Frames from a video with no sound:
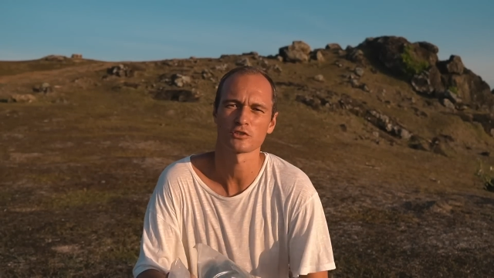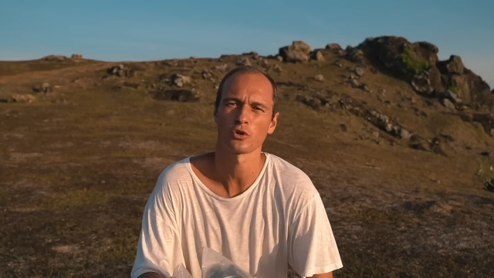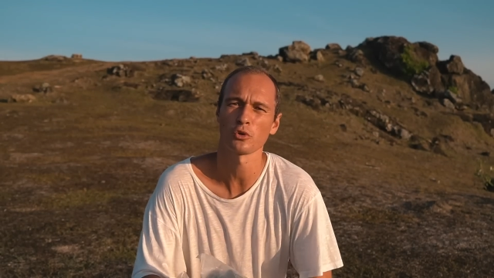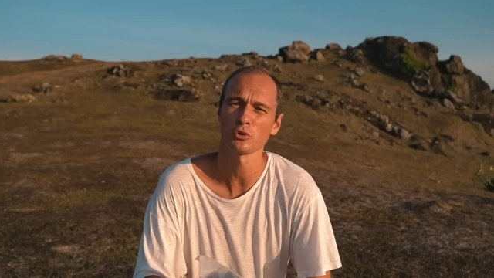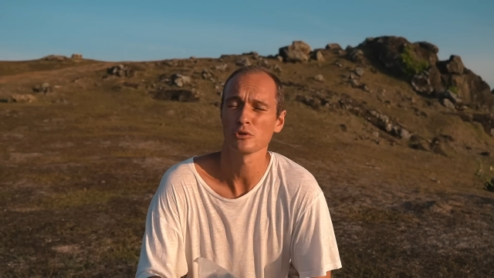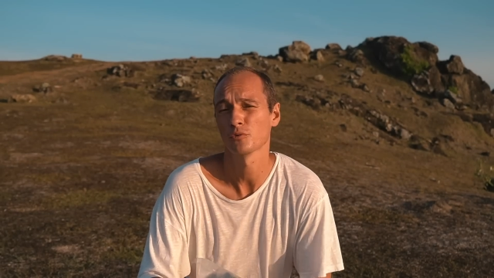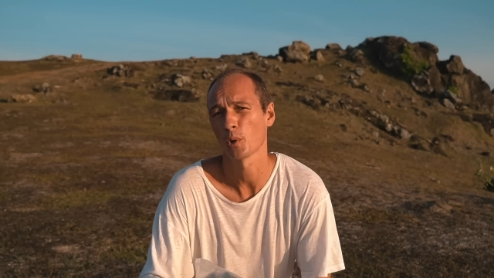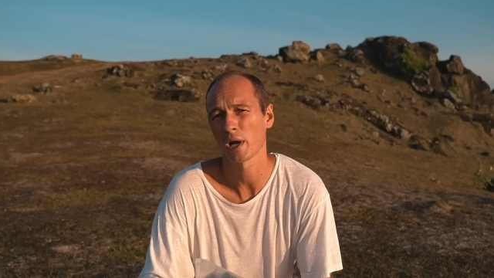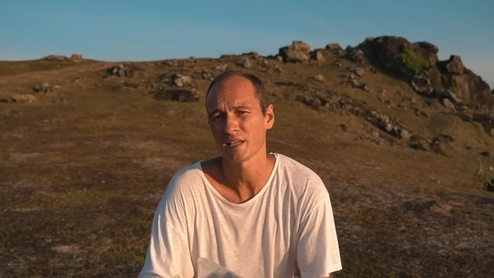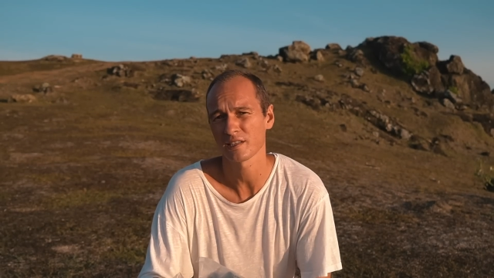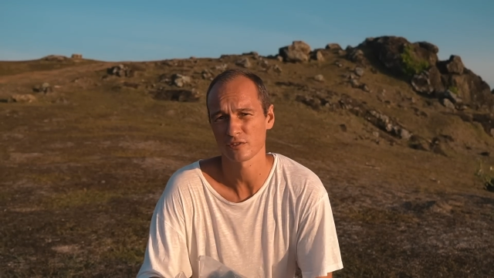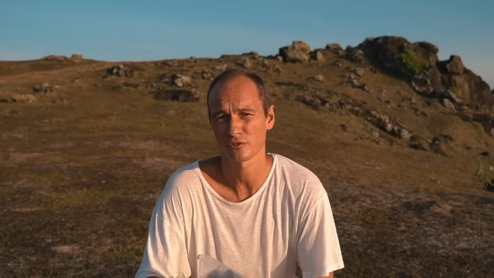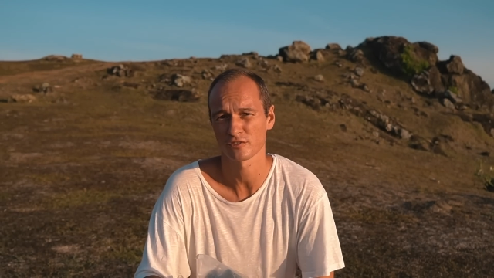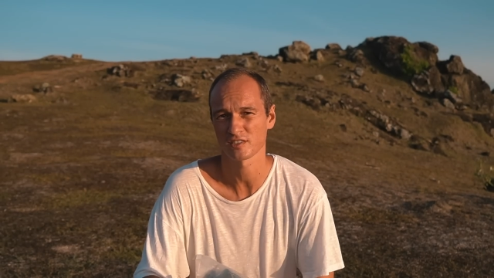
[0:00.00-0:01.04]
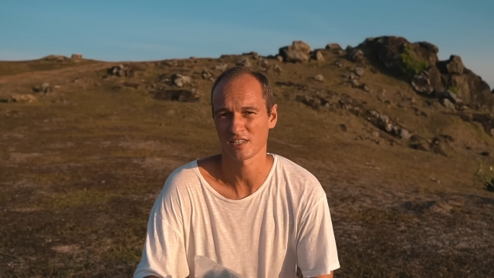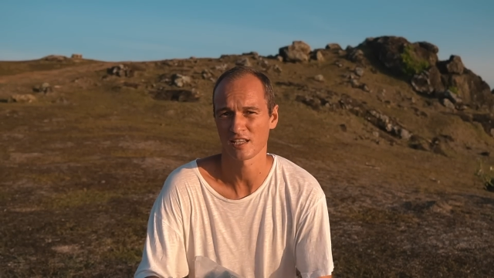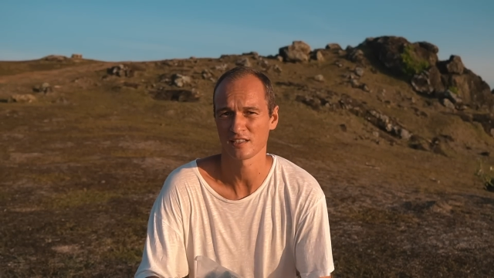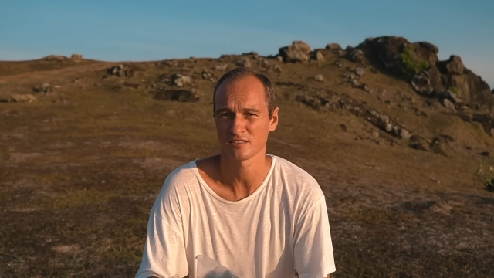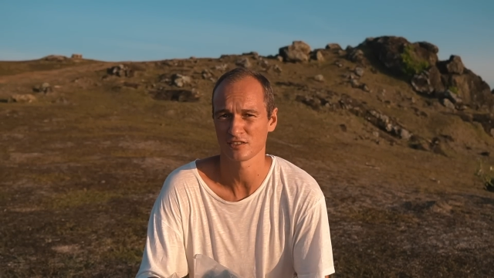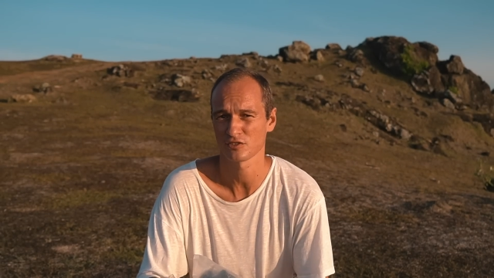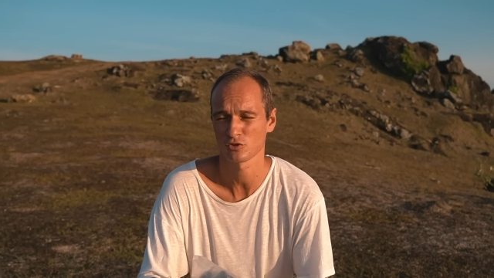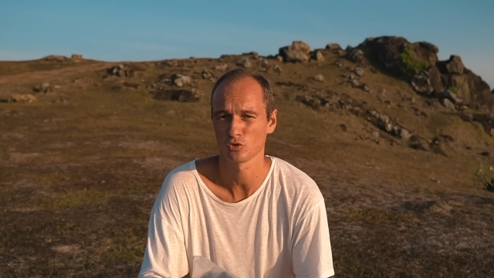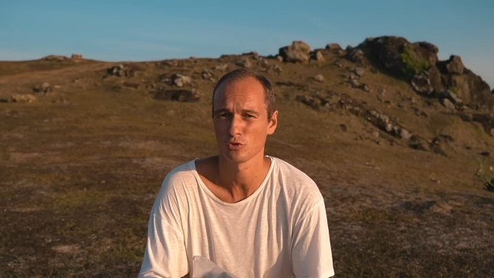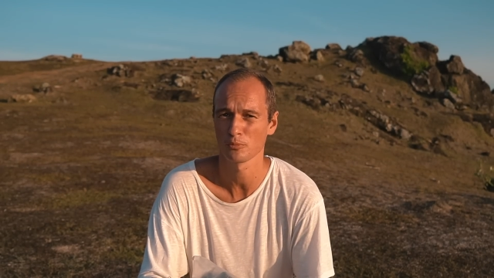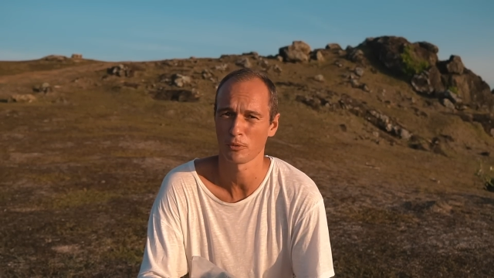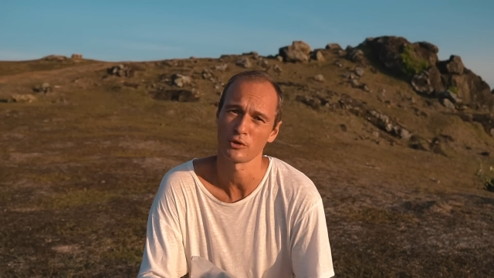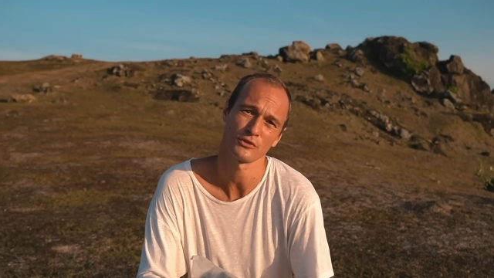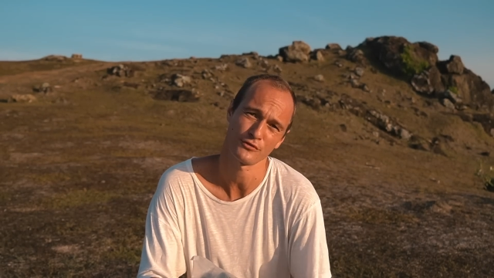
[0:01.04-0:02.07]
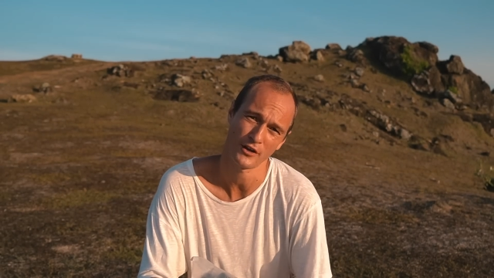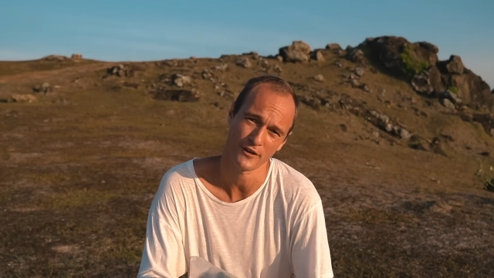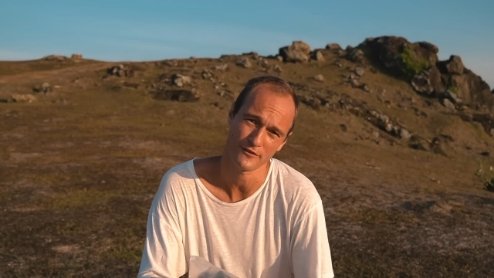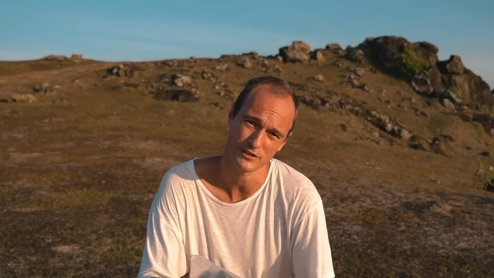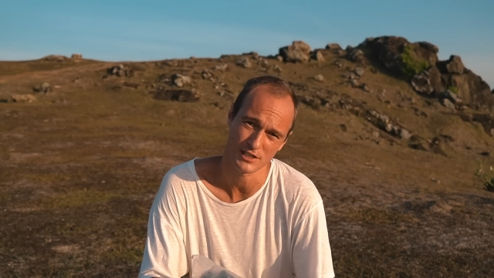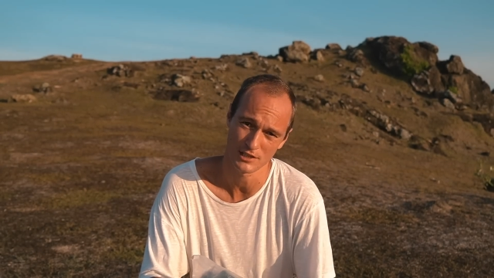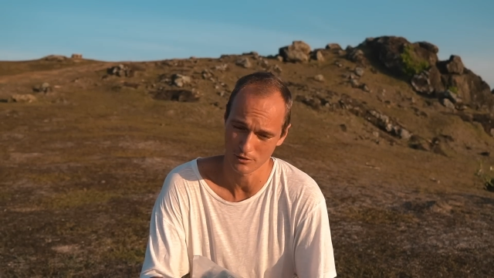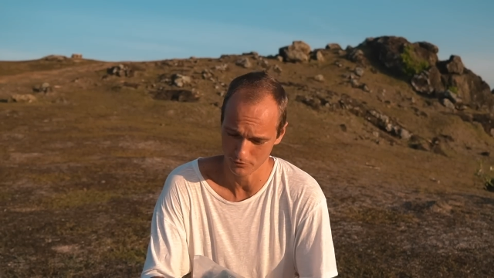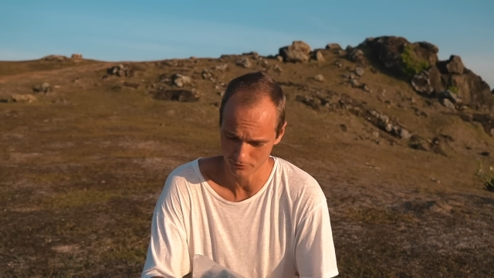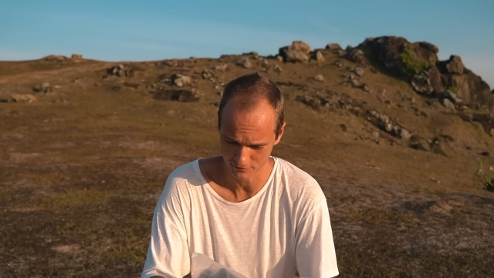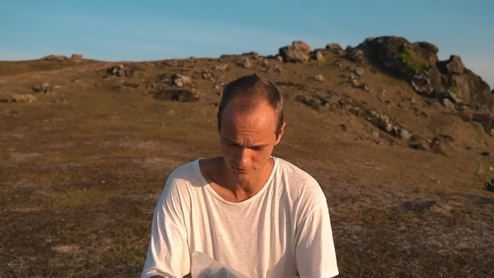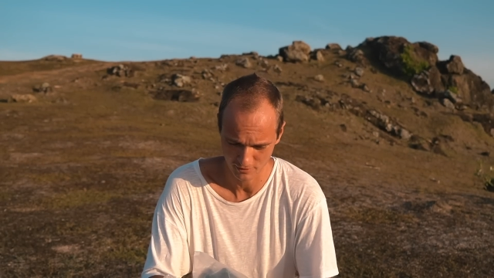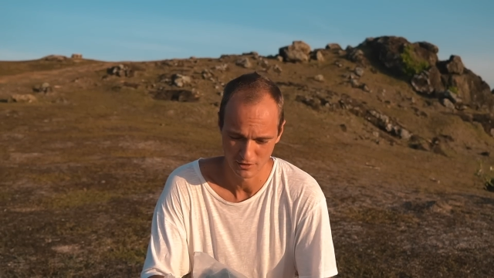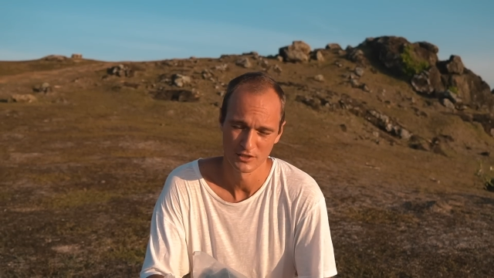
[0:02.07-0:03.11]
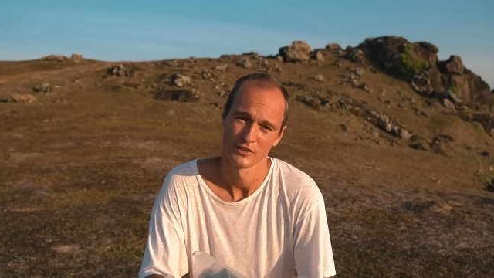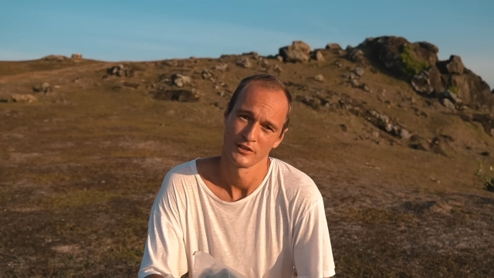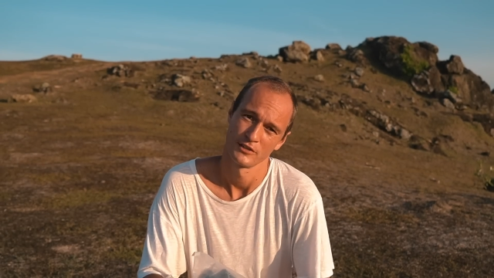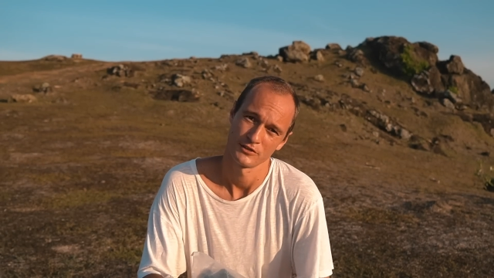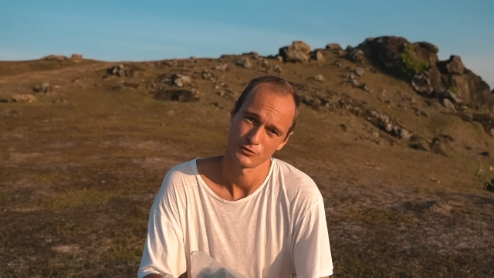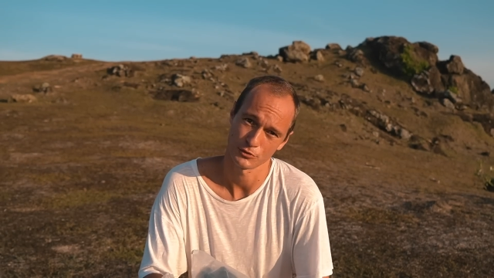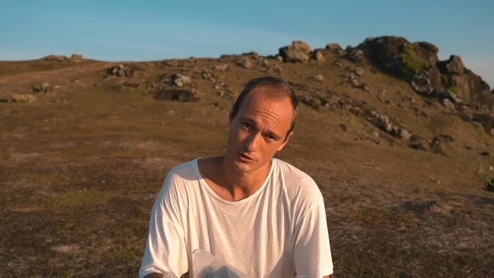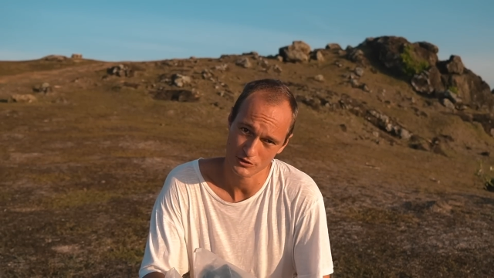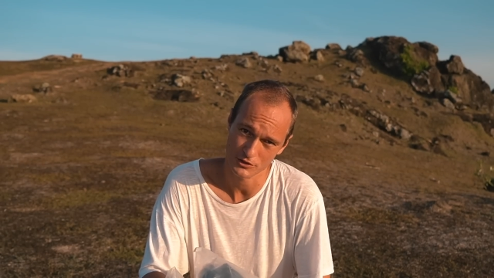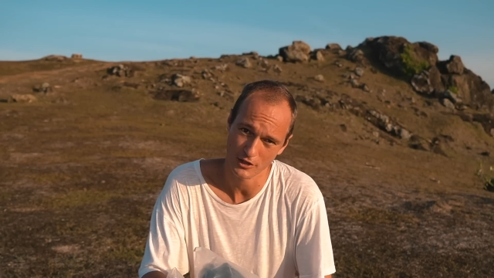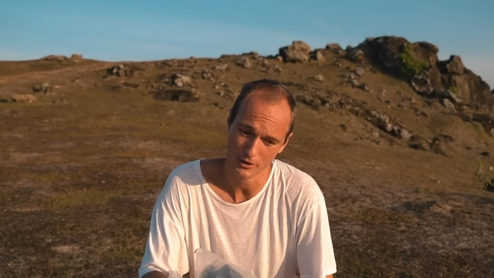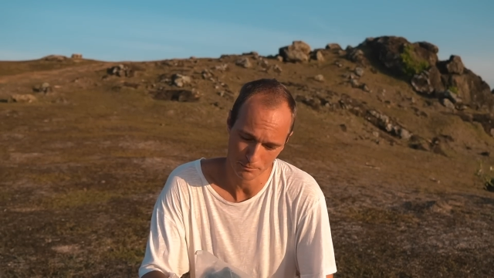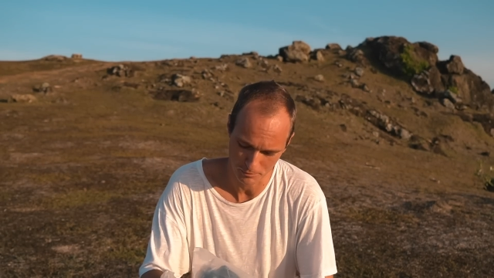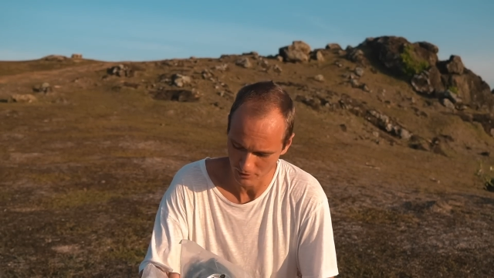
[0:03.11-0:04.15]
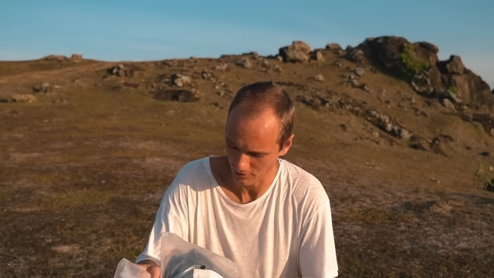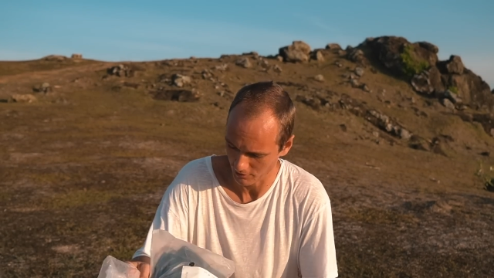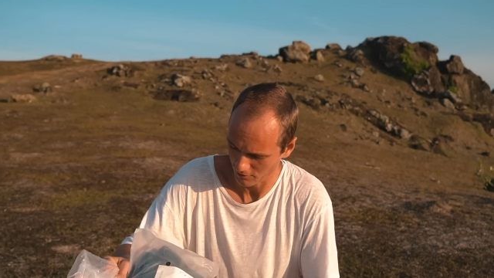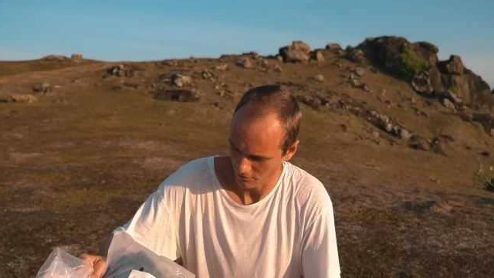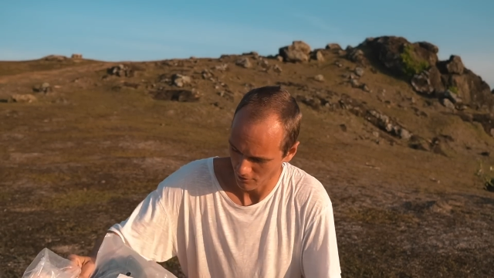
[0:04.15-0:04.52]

total weight of the tent is 2.5 kilos. So it's not big.